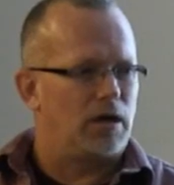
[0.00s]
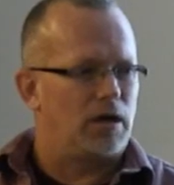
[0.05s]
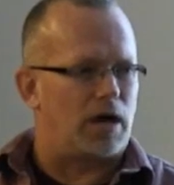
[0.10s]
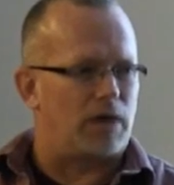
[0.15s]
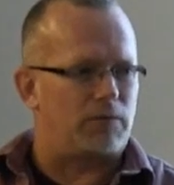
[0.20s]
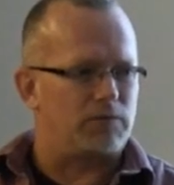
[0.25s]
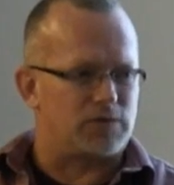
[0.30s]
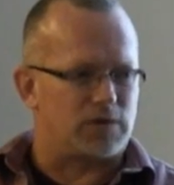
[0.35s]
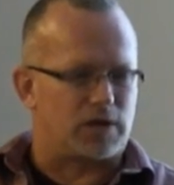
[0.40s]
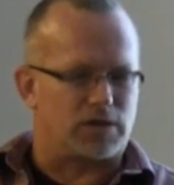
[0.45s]

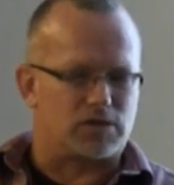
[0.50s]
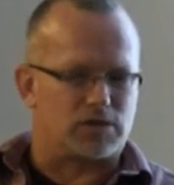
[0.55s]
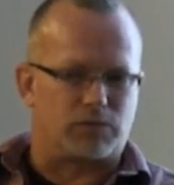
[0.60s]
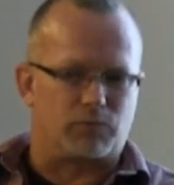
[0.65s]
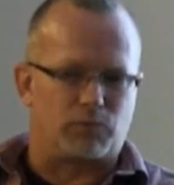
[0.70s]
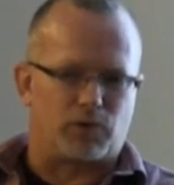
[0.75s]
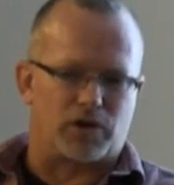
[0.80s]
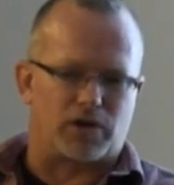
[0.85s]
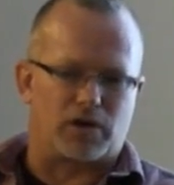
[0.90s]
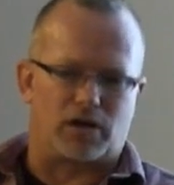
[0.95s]
I was
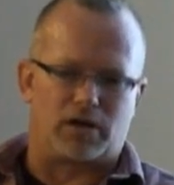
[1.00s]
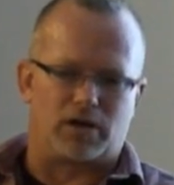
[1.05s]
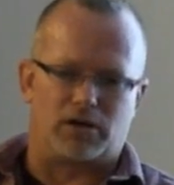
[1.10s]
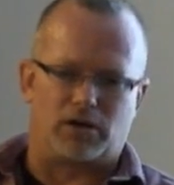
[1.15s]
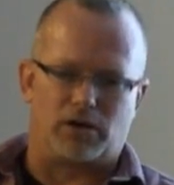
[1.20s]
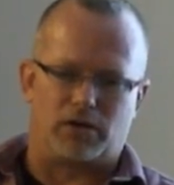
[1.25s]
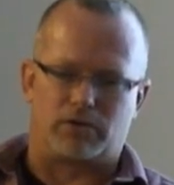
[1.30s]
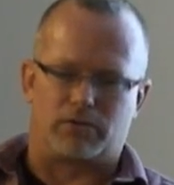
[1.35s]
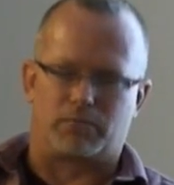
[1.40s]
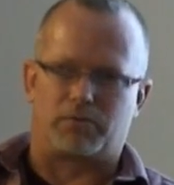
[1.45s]
actually working on
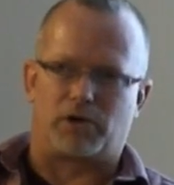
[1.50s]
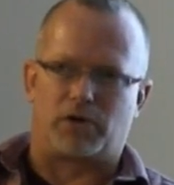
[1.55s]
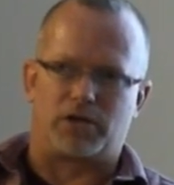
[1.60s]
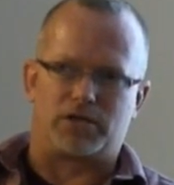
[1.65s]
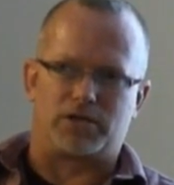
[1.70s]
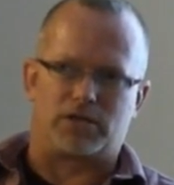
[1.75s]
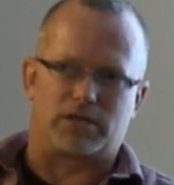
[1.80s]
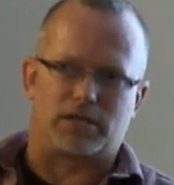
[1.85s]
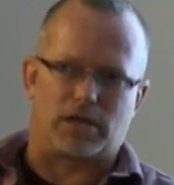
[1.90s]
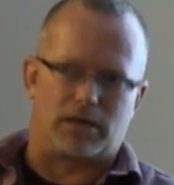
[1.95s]
another
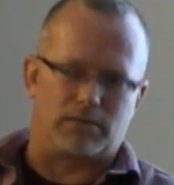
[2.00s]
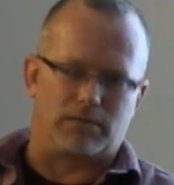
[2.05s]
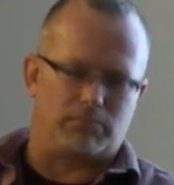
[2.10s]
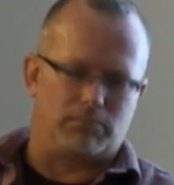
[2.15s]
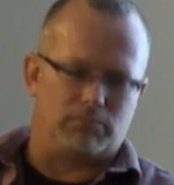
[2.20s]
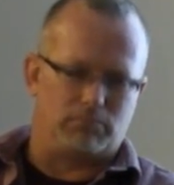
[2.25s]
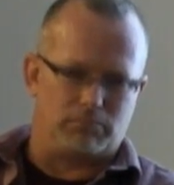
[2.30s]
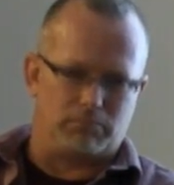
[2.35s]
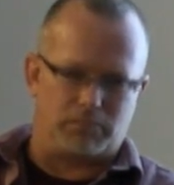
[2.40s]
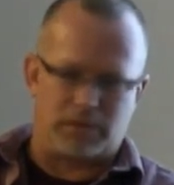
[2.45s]
project.
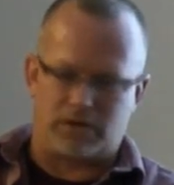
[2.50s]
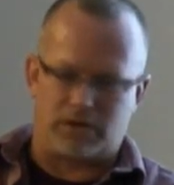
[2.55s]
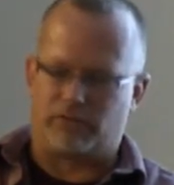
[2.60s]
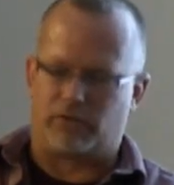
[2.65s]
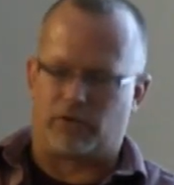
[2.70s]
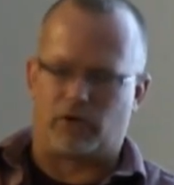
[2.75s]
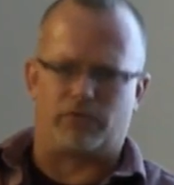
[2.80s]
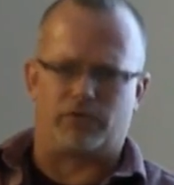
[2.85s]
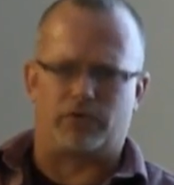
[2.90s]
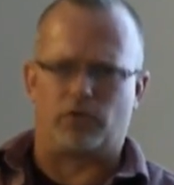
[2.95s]
I'd been
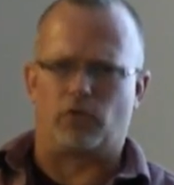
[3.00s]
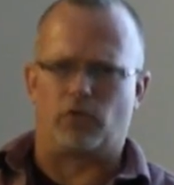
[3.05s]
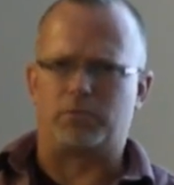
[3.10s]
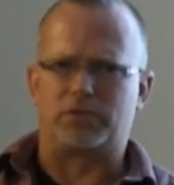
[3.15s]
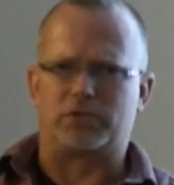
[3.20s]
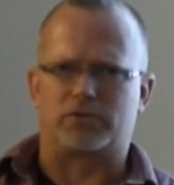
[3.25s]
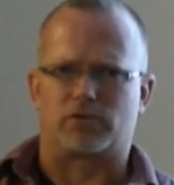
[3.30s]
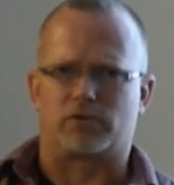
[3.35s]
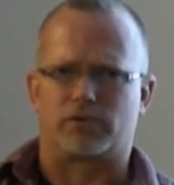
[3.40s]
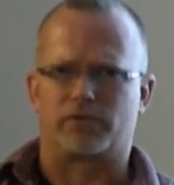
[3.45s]
involved with
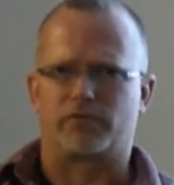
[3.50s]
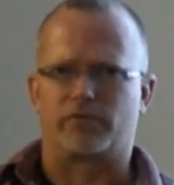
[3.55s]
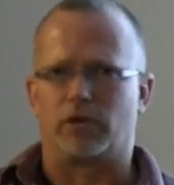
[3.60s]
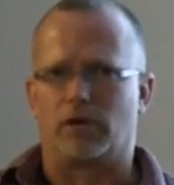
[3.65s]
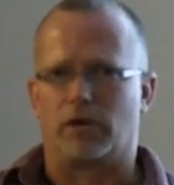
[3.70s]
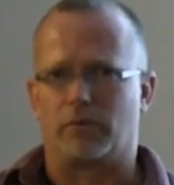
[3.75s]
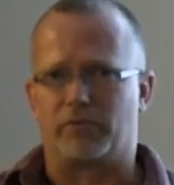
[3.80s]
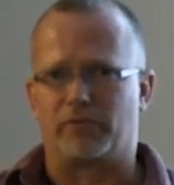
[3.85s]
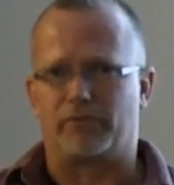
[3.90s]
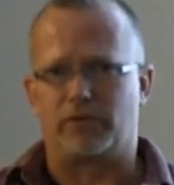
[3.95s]
open source for
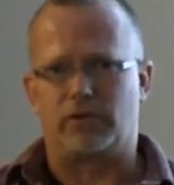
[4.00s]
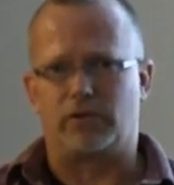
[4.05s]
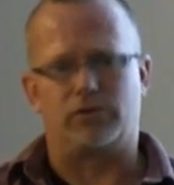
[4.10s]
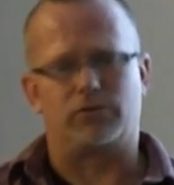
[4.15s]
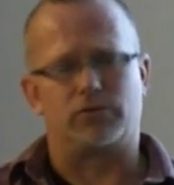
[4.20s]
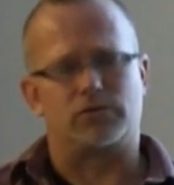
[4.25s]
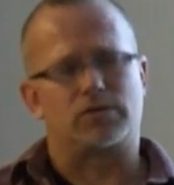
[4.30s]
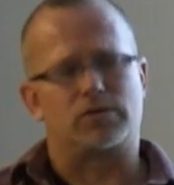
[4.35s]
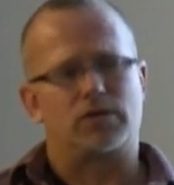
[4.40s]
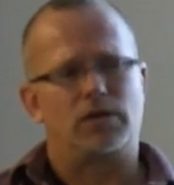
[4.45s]
a number of
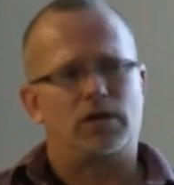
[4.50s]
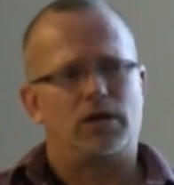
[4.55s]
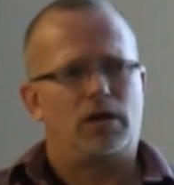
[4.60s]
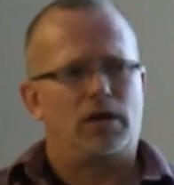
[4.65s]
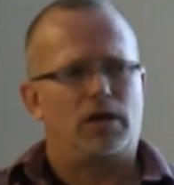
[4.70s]
years.